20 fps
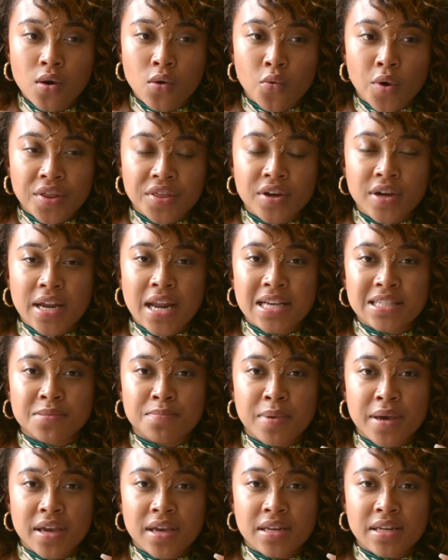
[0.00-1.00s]
whether it has
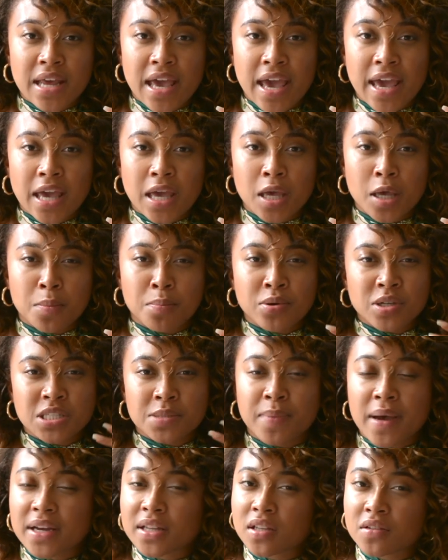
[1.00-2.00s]
been a
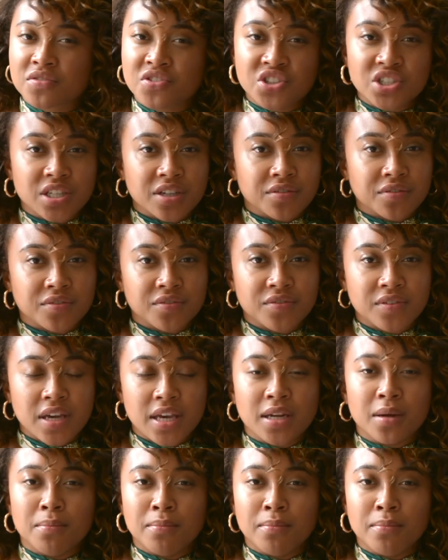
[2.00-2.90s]
perspective shift in a